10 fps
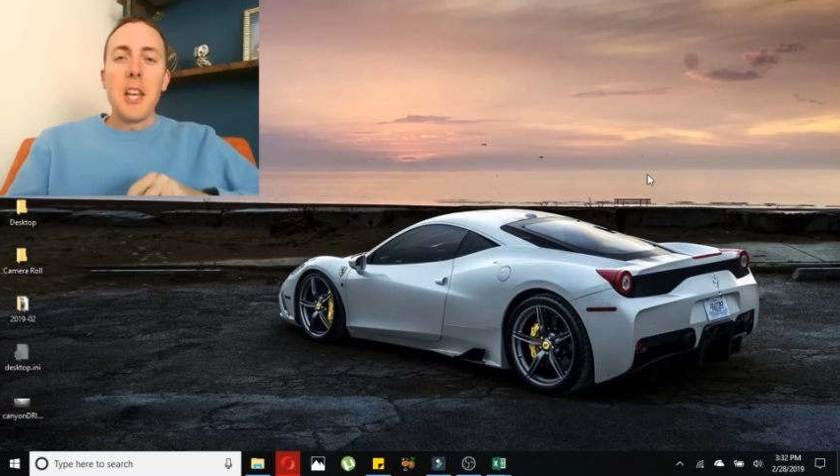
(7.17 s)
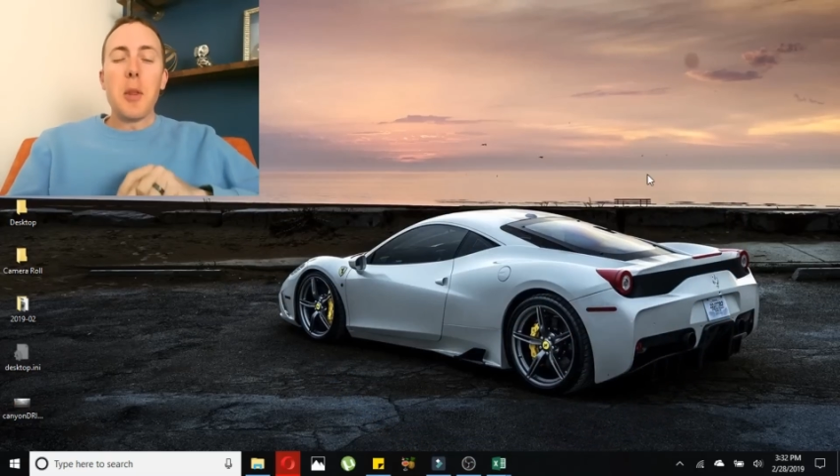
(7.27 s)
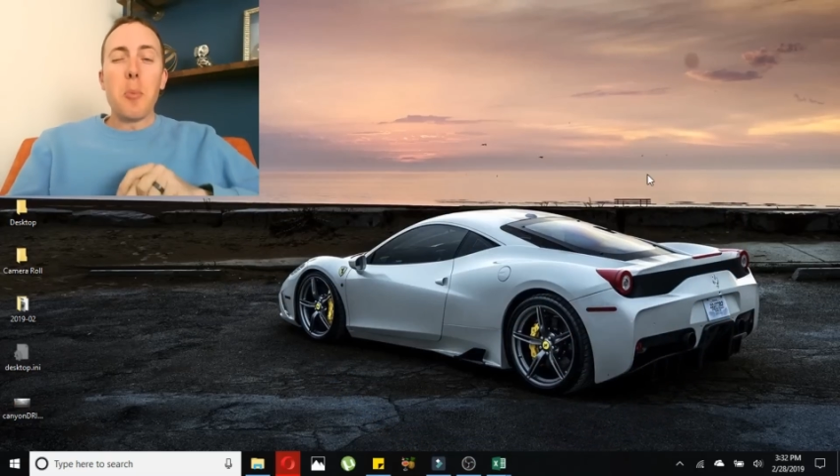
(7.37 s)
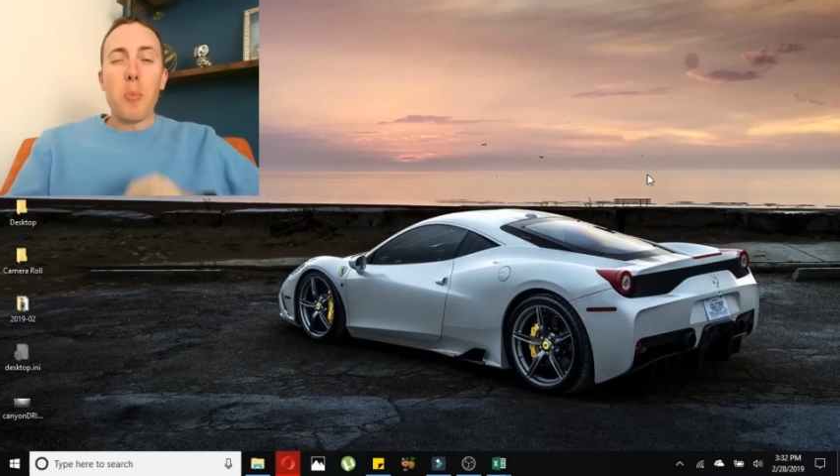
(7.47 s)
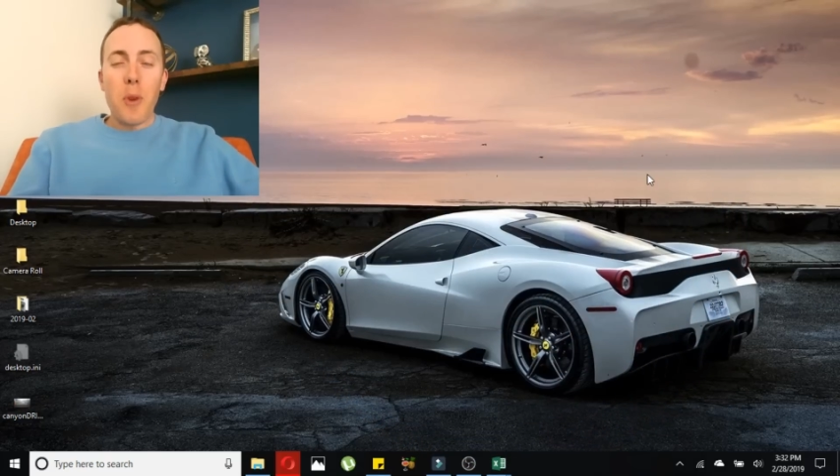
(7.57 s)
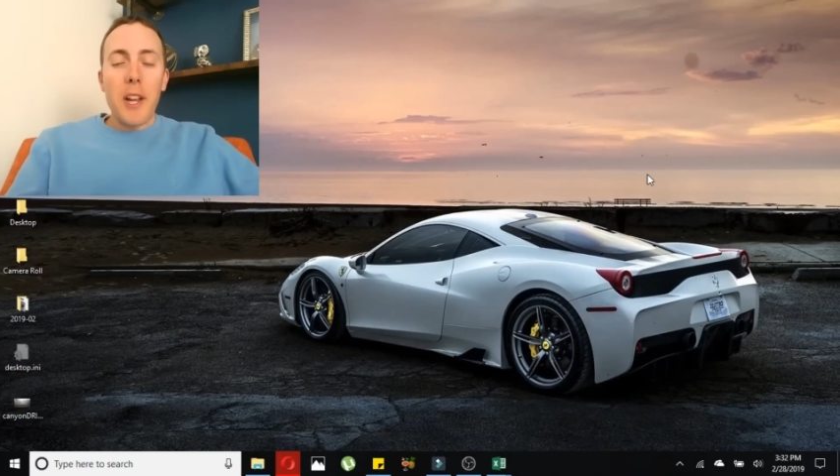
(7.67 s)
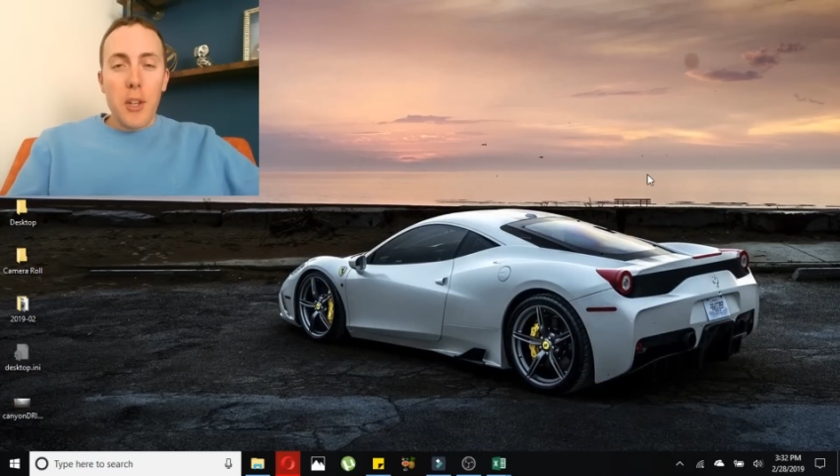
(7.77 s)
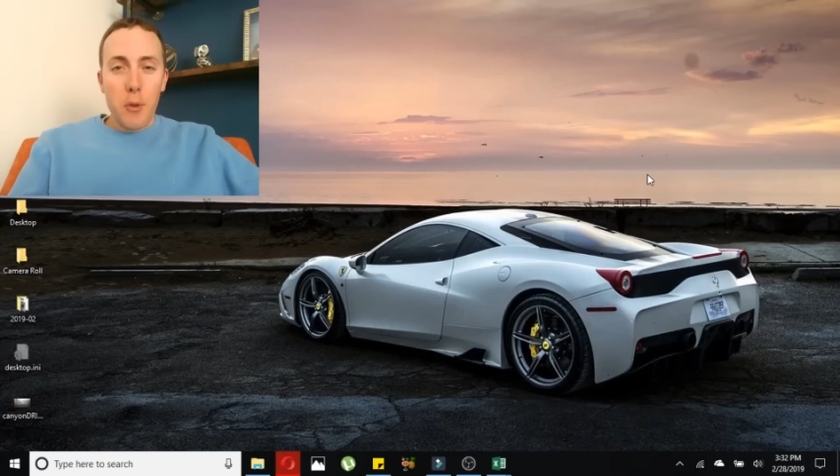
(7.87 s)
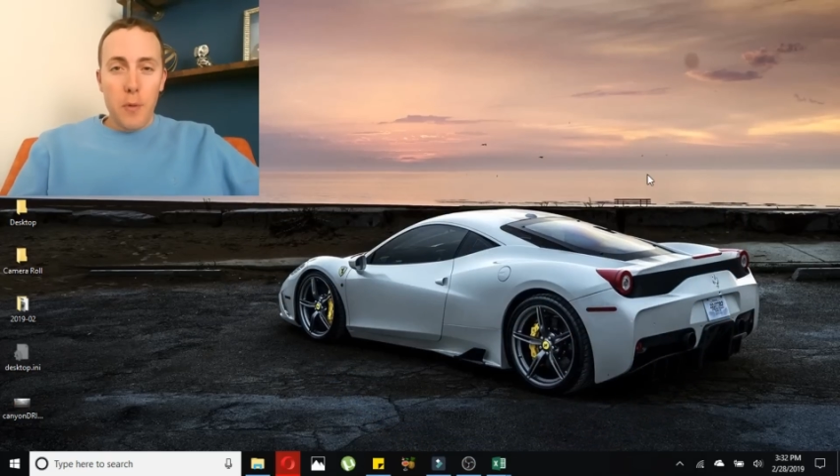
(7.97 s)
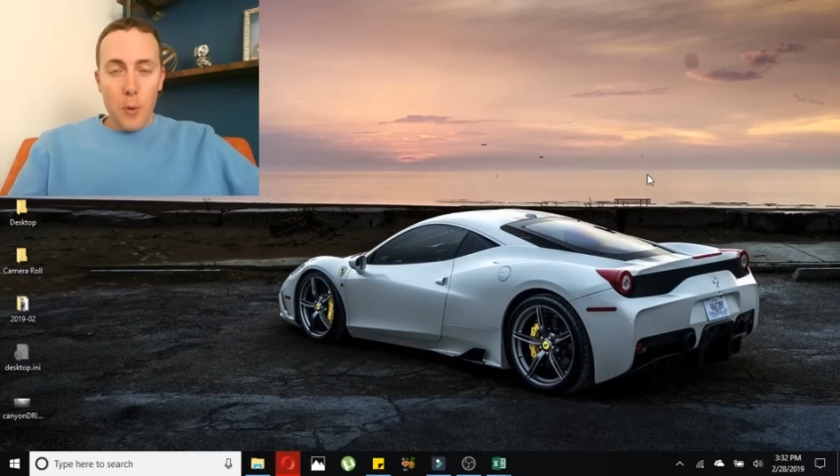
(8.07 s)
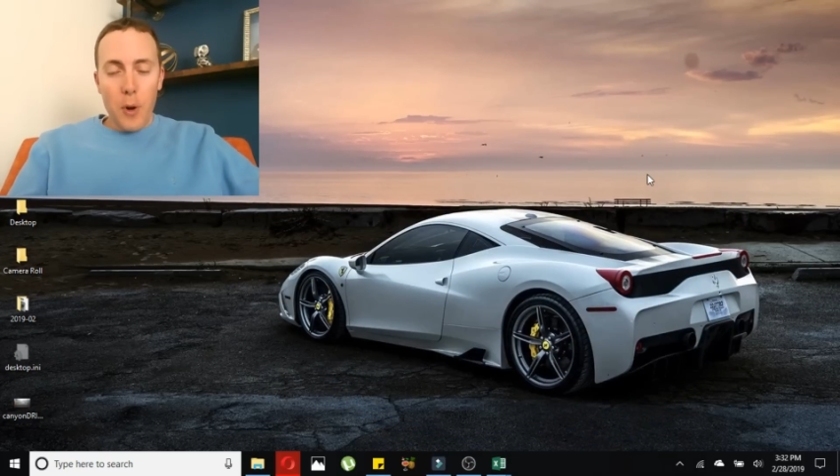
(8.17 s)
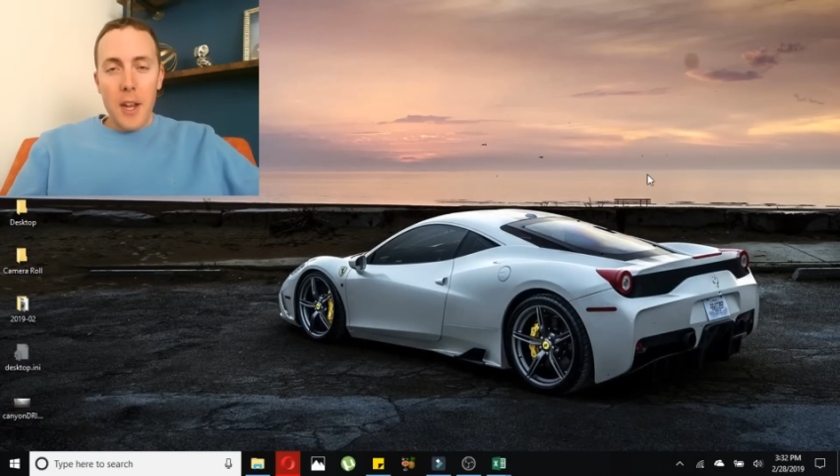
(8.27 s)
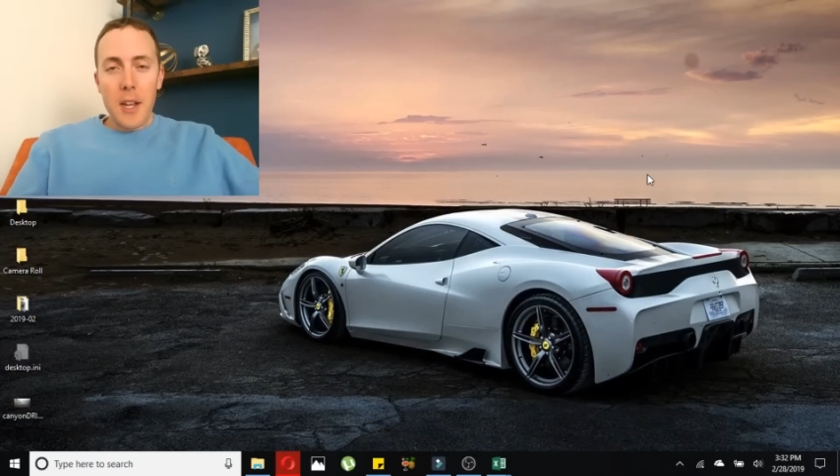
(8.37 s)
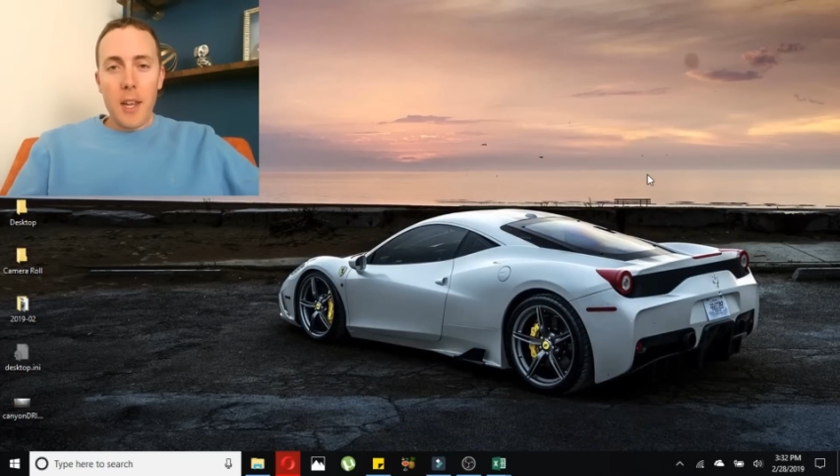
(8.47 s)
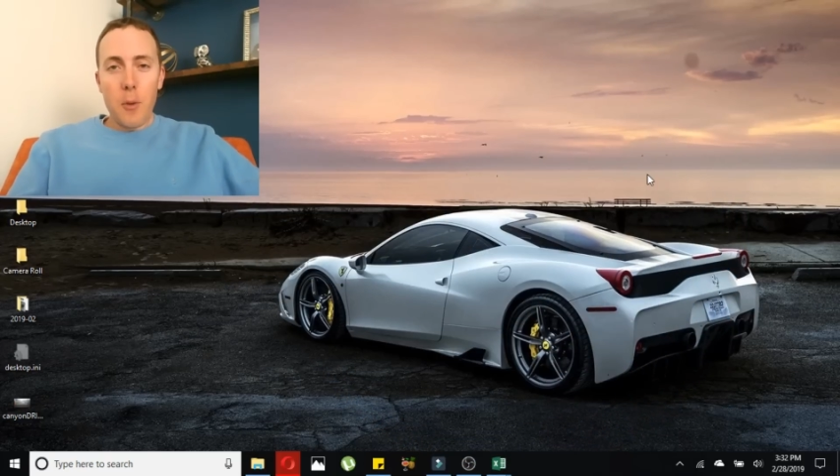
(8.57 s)
the brand new
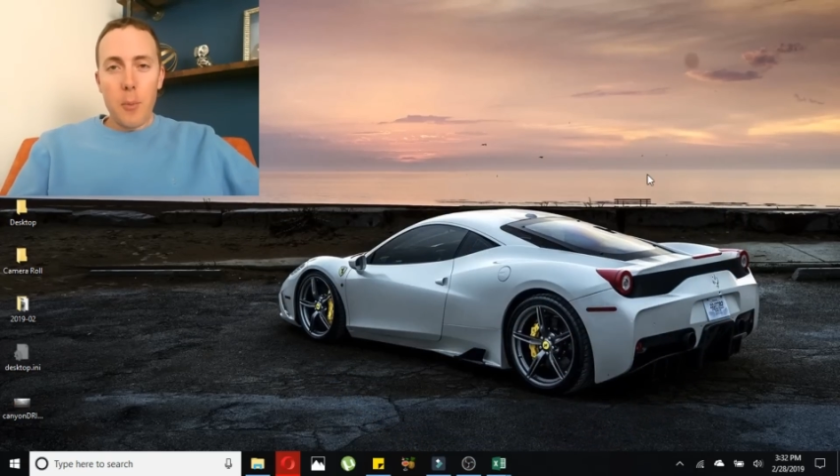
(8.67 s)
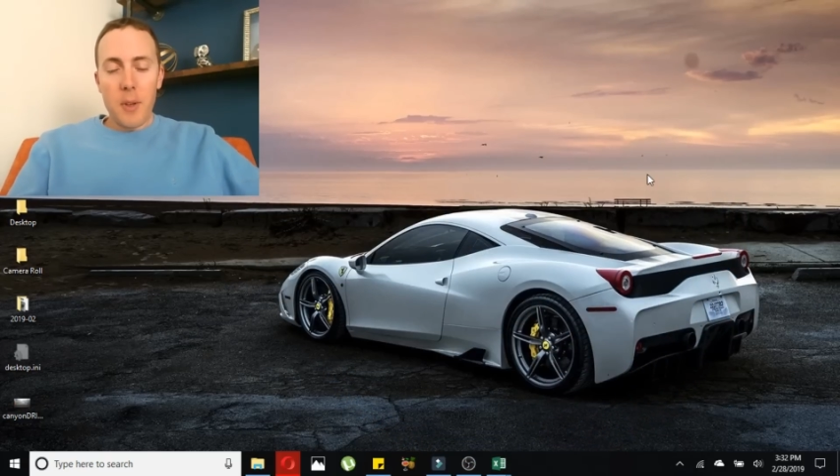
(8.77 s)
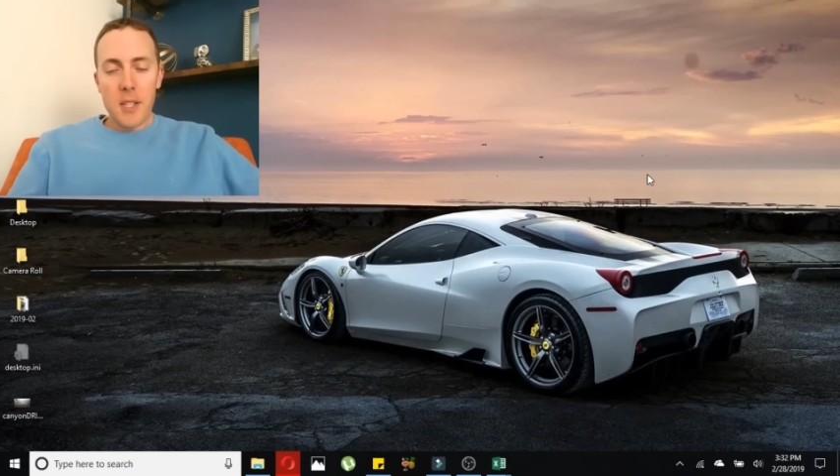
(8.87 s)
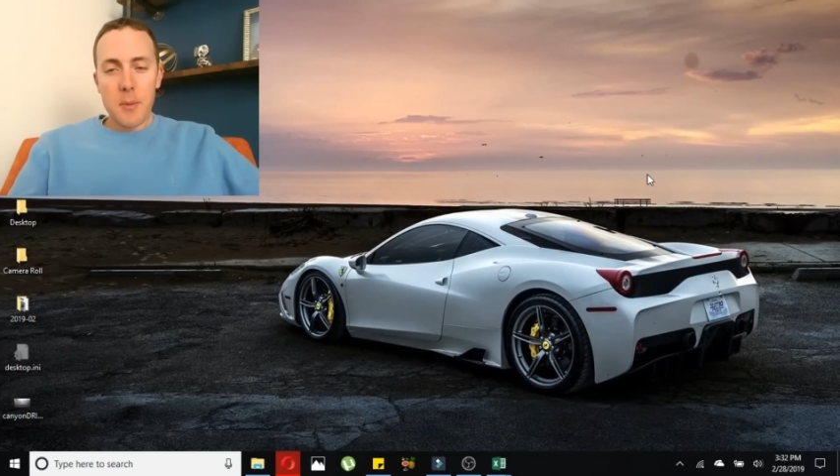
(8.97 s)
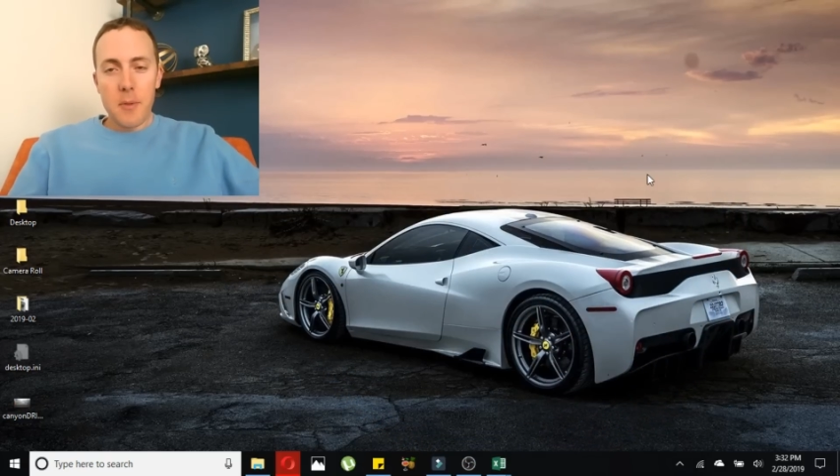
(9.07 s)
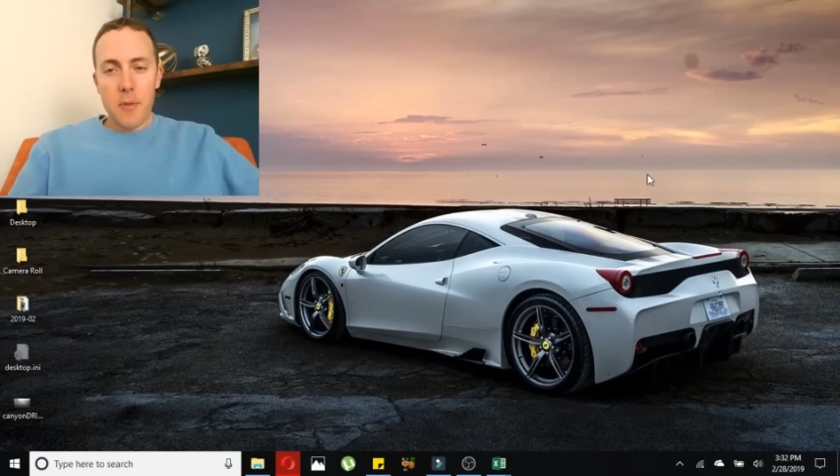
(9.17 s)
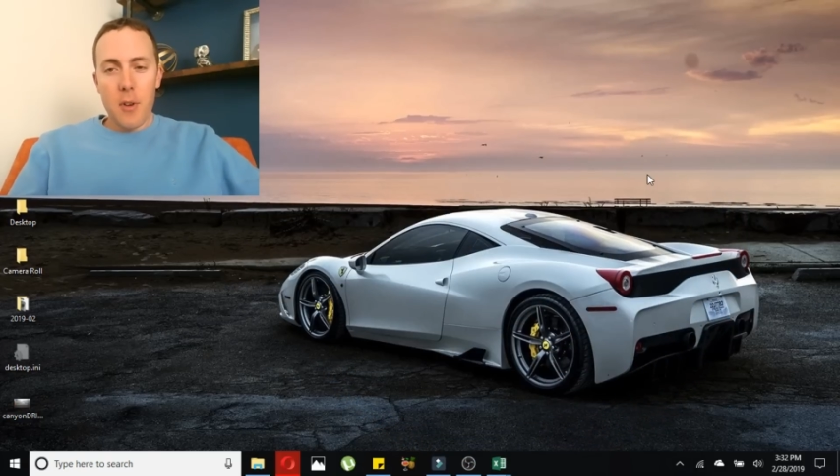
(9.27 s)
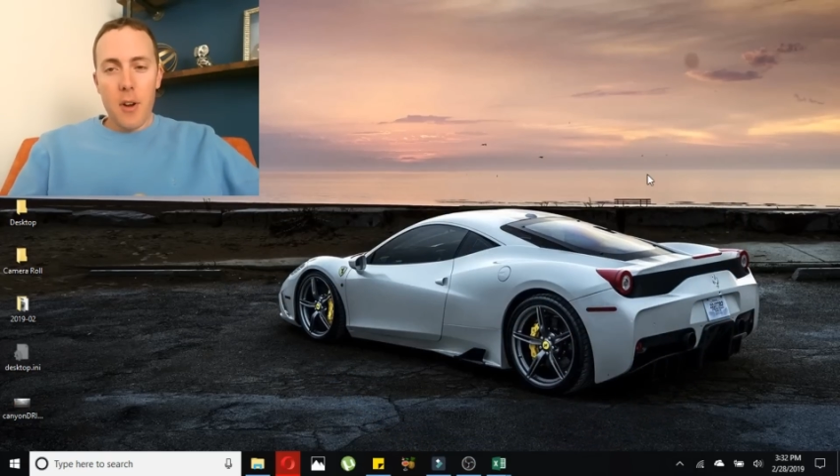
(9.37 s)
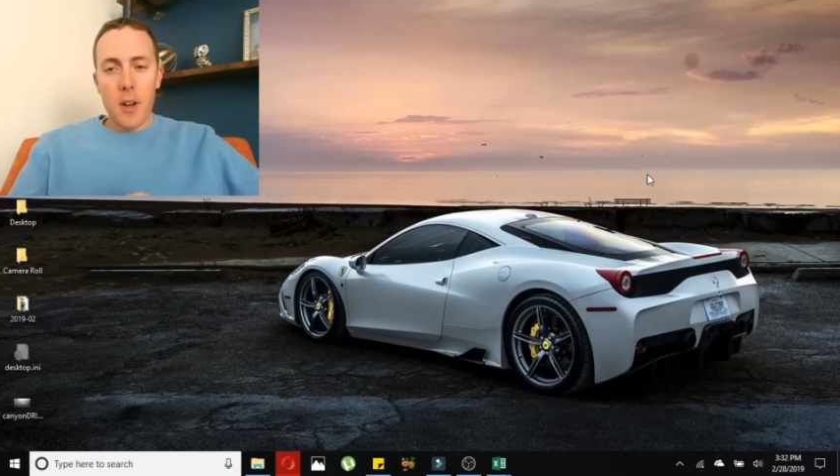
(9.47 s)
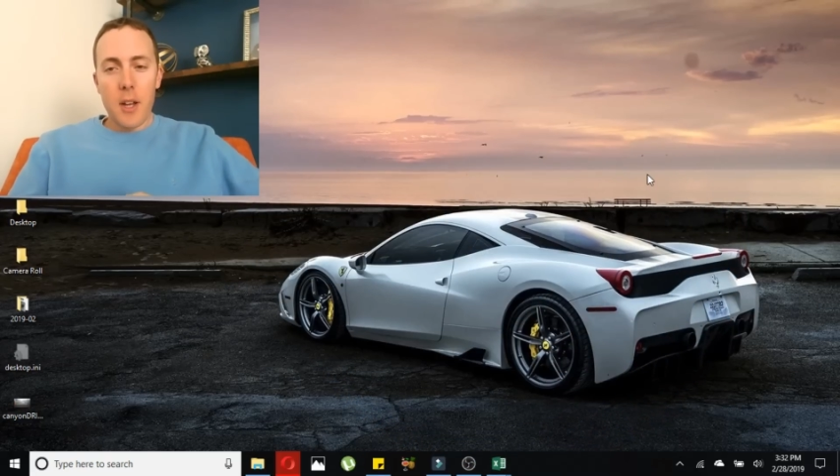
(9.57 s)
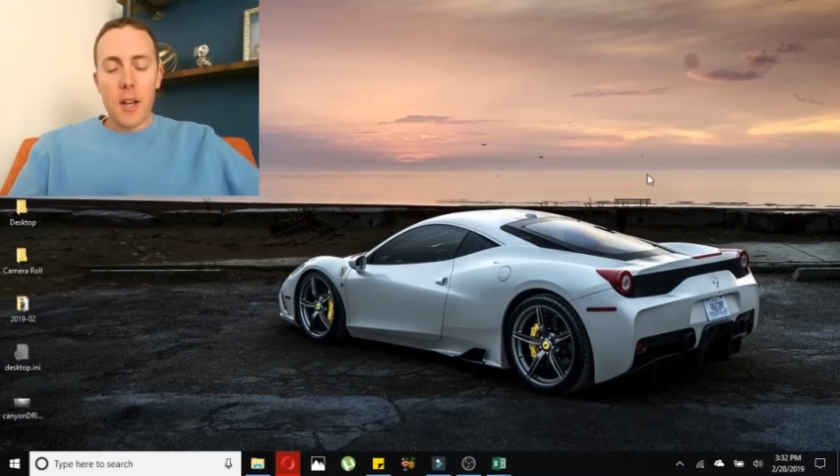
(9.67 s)
488 replacement Ferrari.